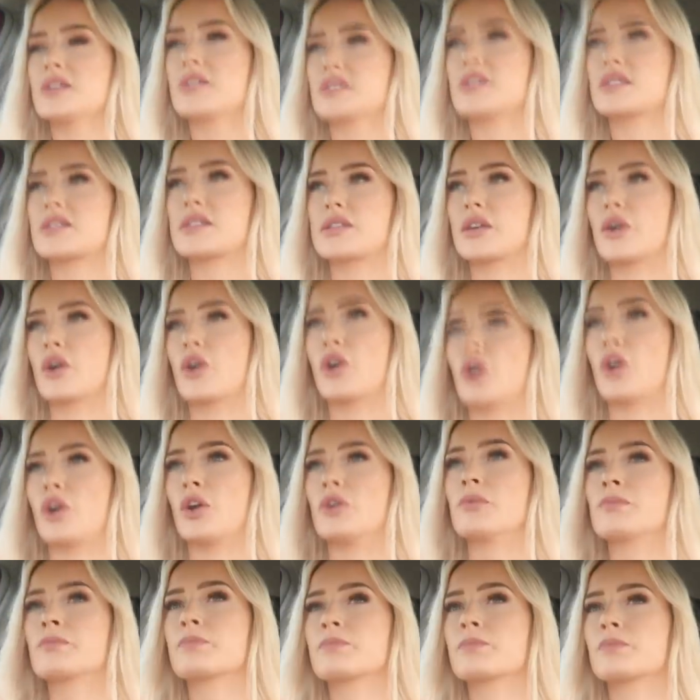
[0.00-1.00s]
so
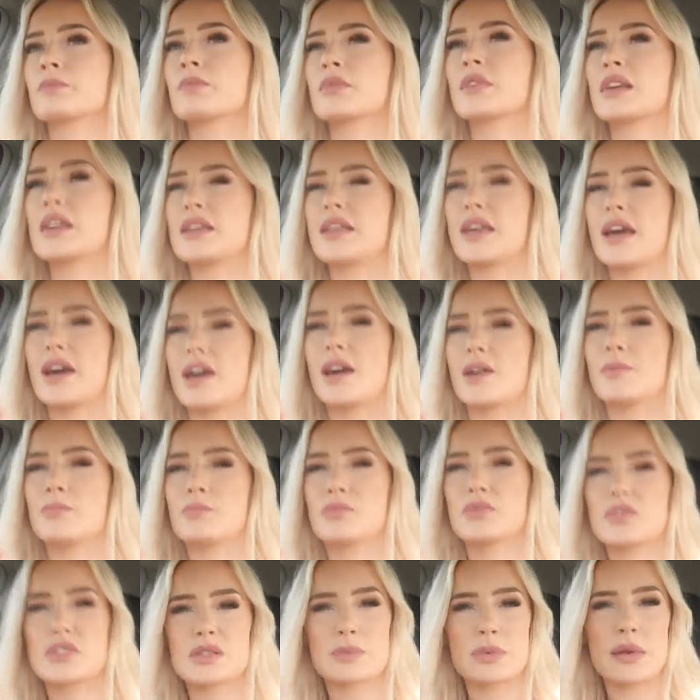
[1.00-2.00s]

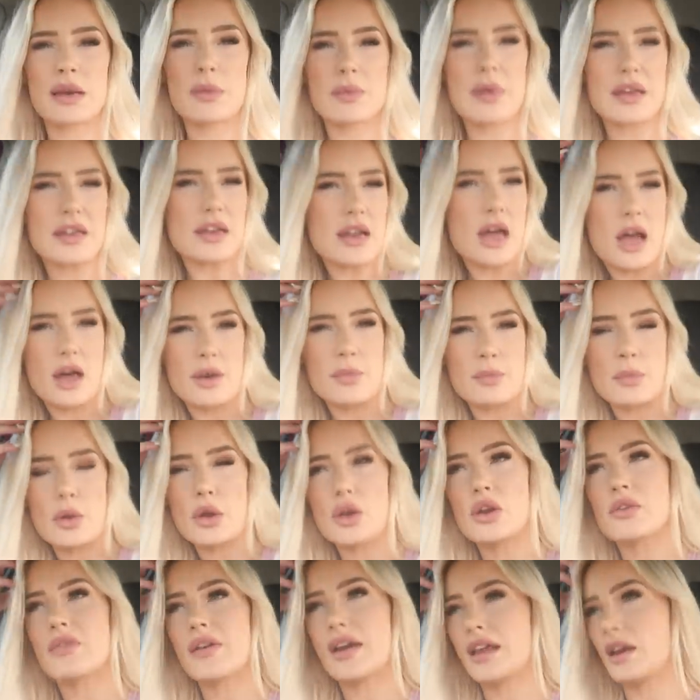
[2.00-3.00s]
yeah just been a bit
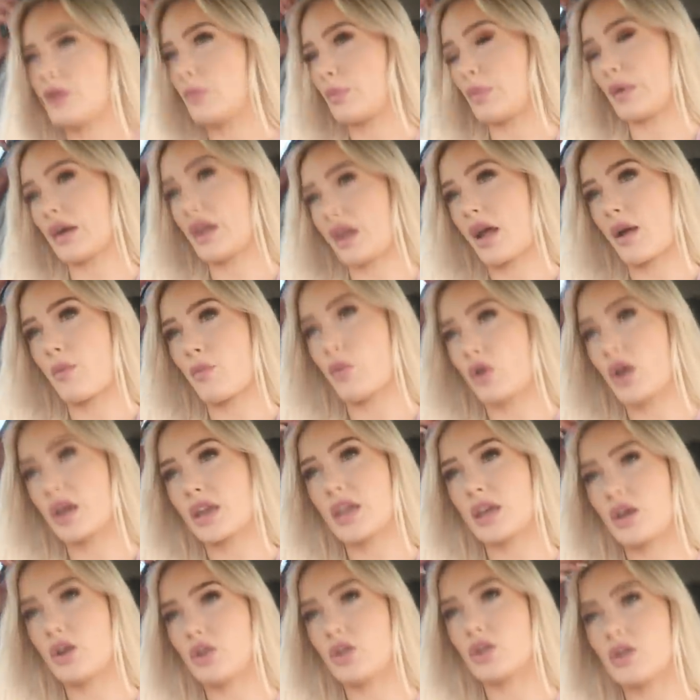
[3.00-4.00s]
unmotivated but I'm
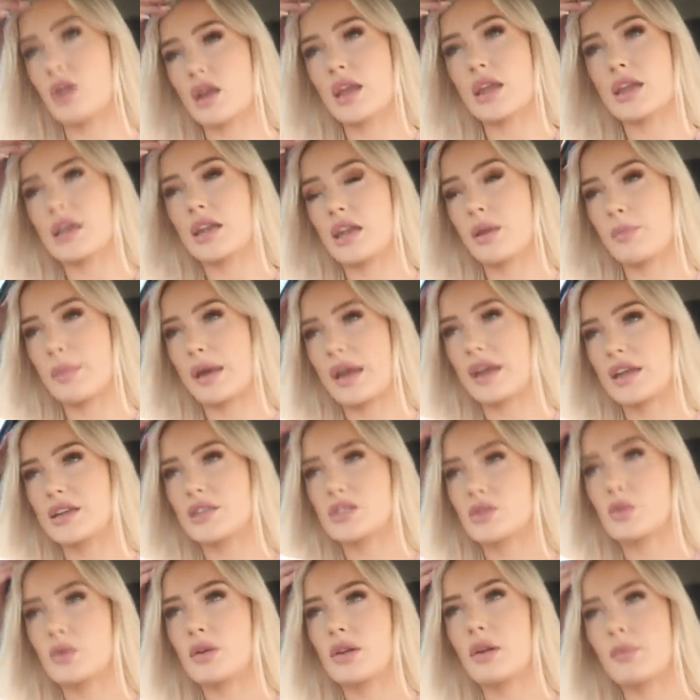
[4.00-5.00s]
working on getting back
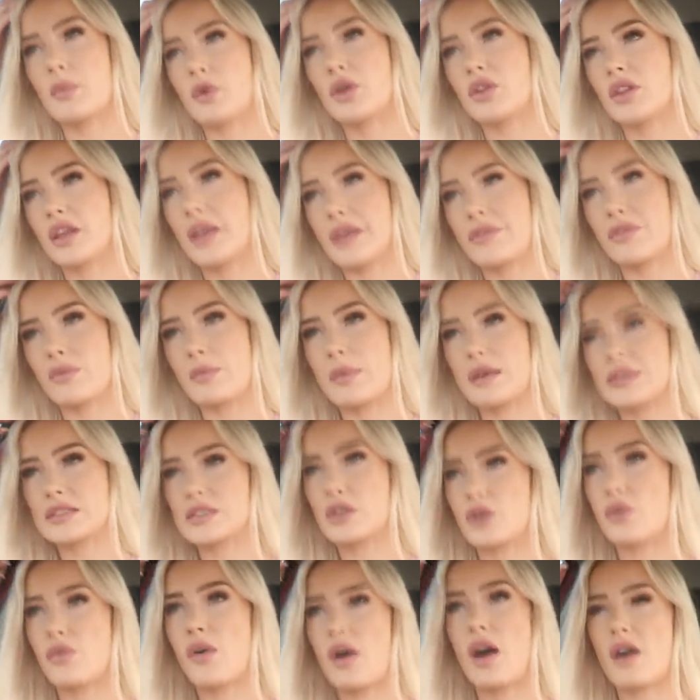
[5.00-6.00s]
into it I'm only giving
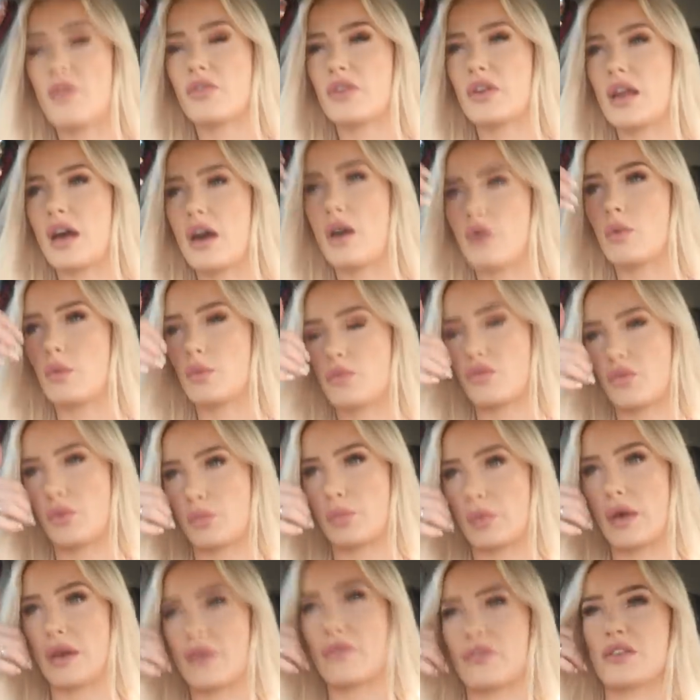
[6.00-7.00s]
myself half an hour for
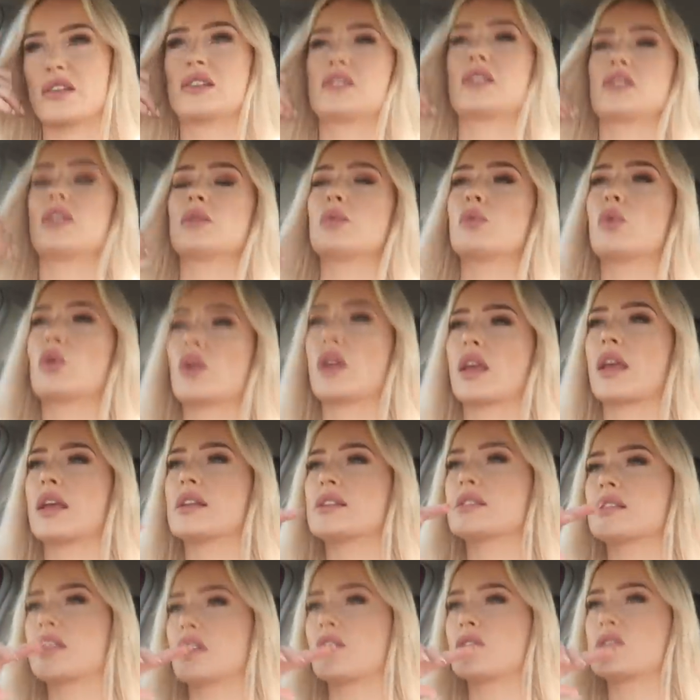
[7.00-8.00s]
breakfast in the morning
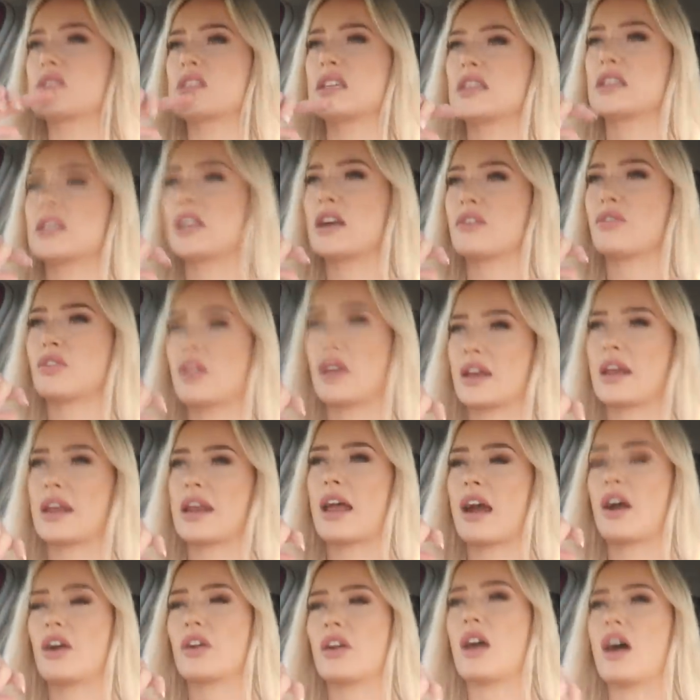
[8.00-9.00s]
instead of sitting there for like
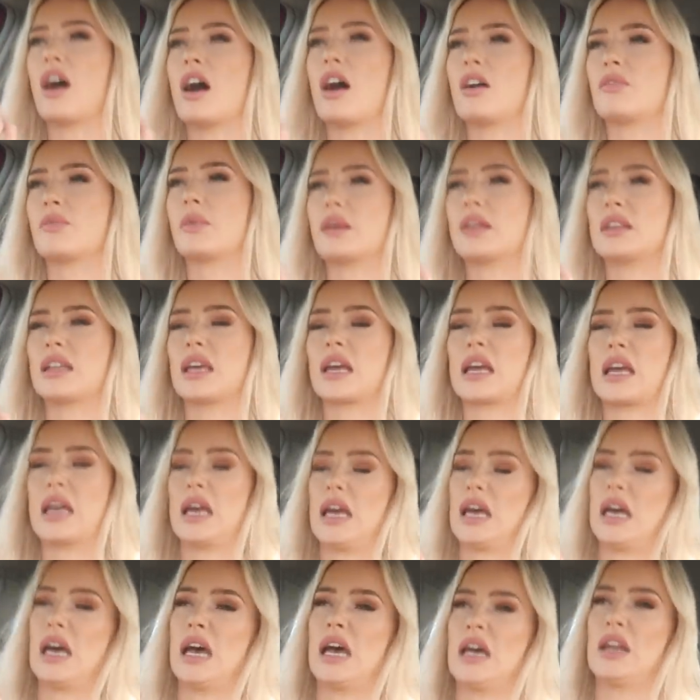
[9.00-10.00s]
an hour and a half being like
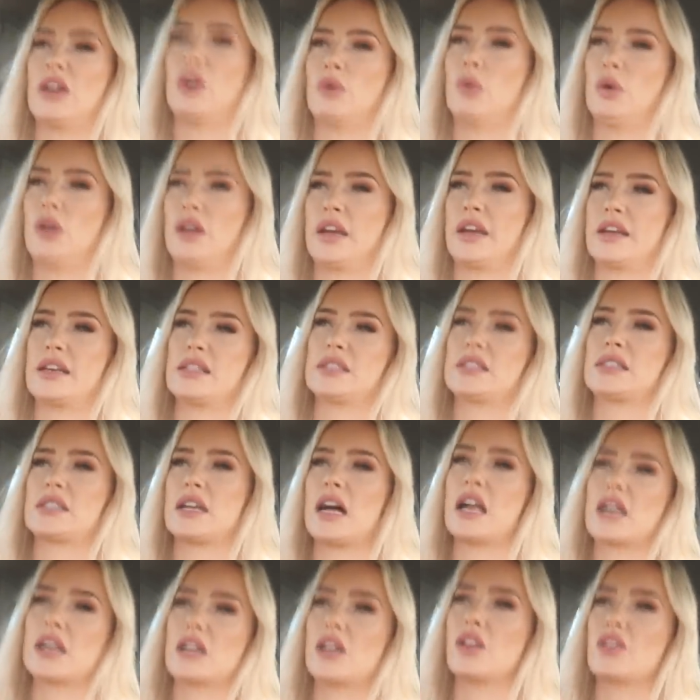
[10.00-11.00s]
I don't want to get
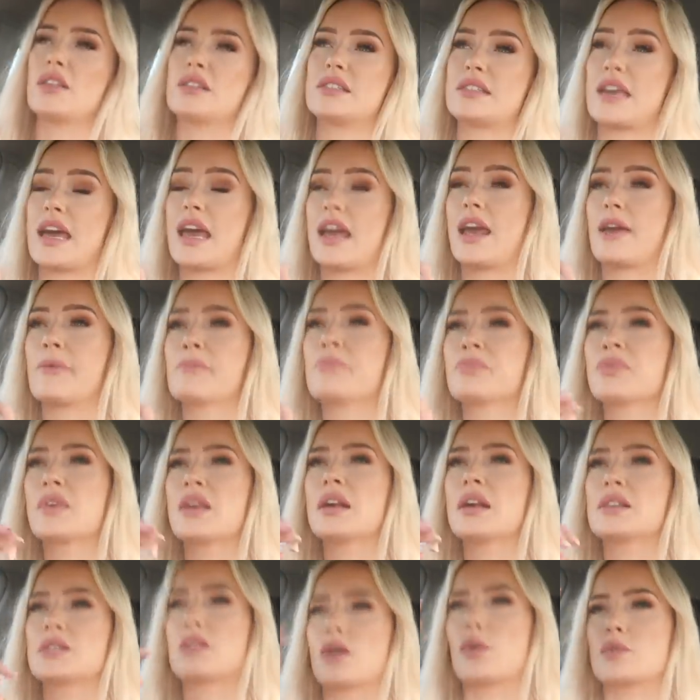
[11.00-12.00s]
started on the day
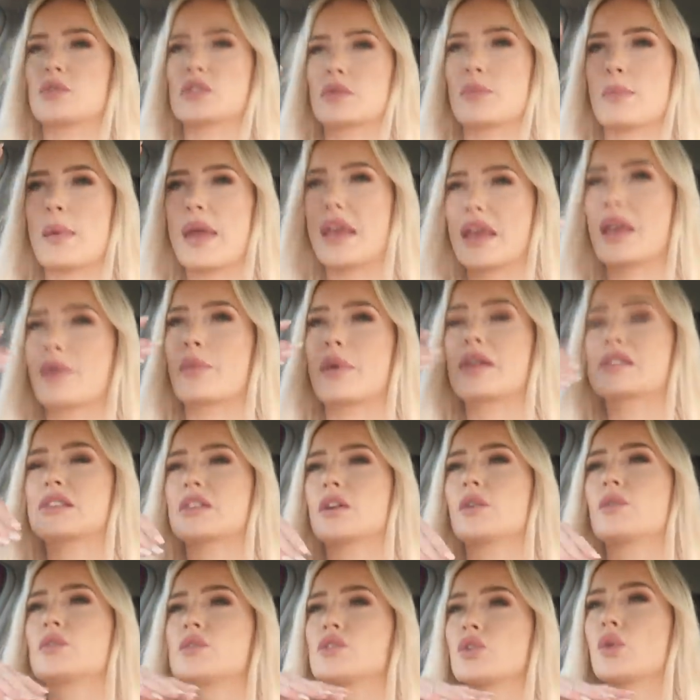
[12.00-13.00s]
so I'm just making
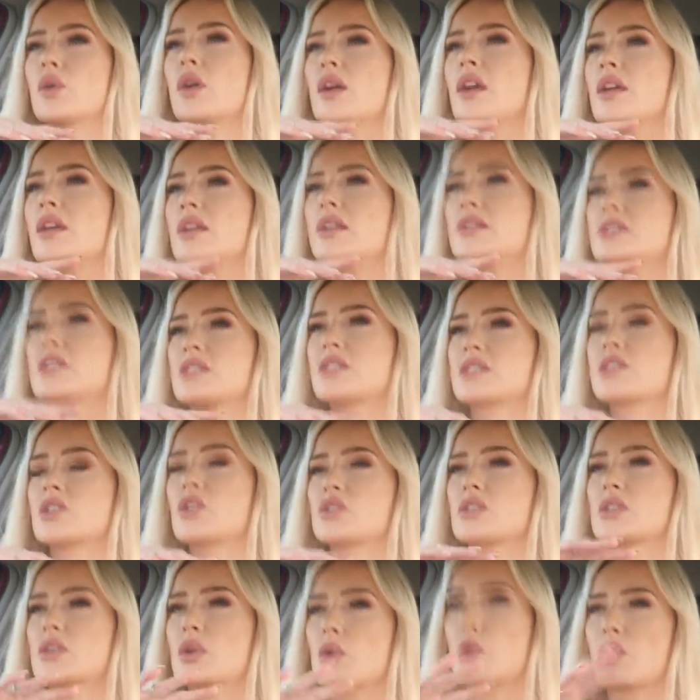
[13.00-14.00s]
myself do it and just
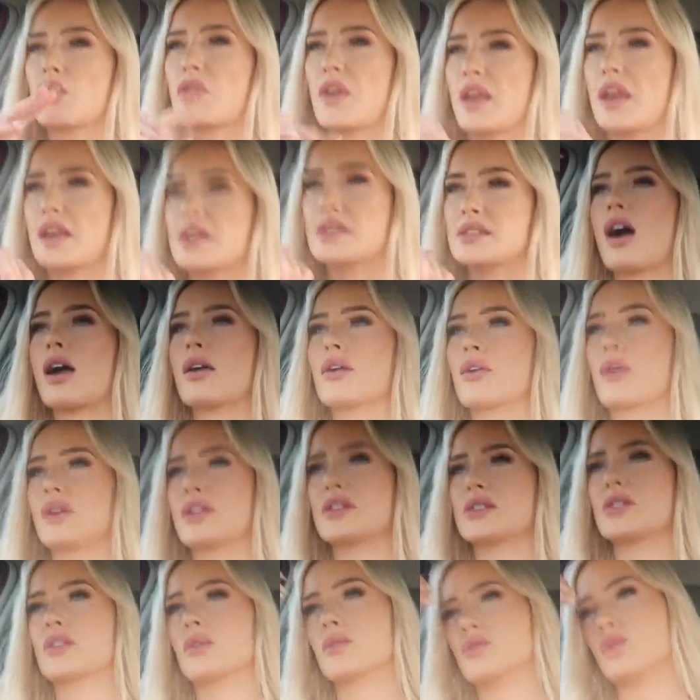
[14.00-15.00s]
those little things I'm
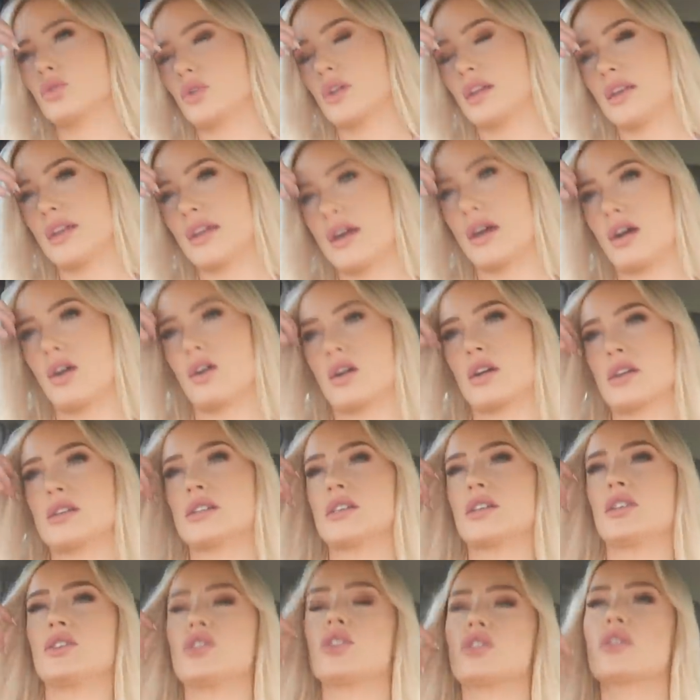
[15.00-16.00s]
going to stop talking now
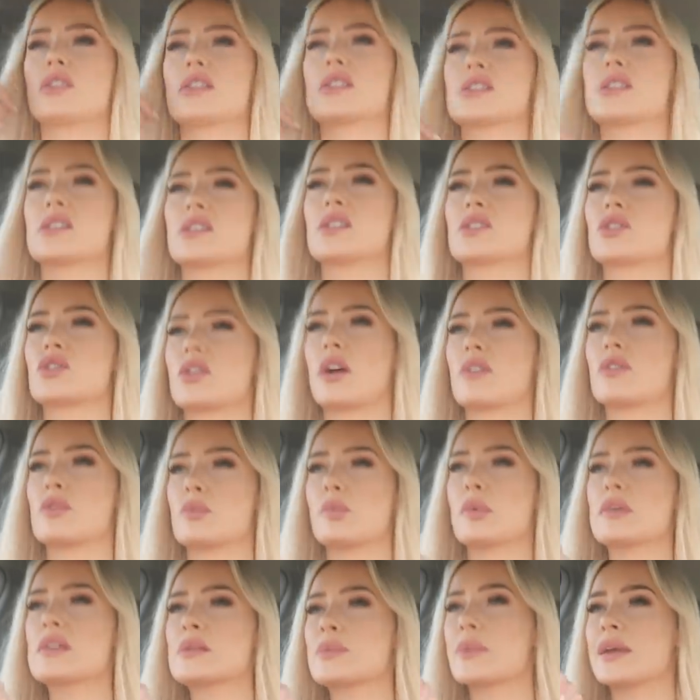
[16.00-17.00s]
continue the rest of this drive to
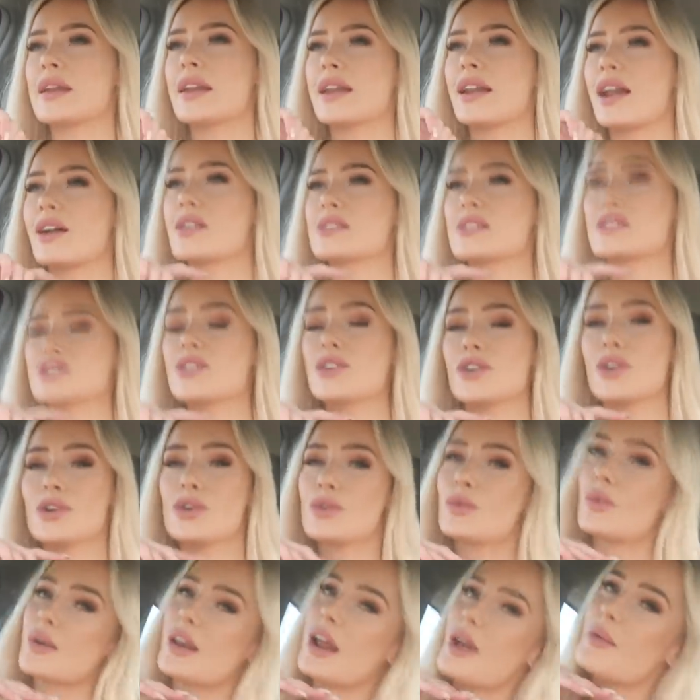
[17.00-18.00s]
Brisbane and I'll see
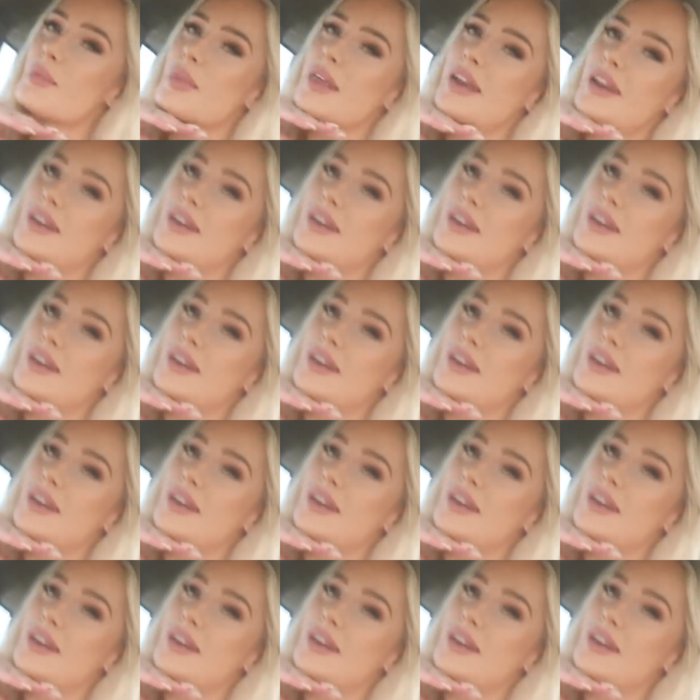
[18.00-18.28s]
you when I'm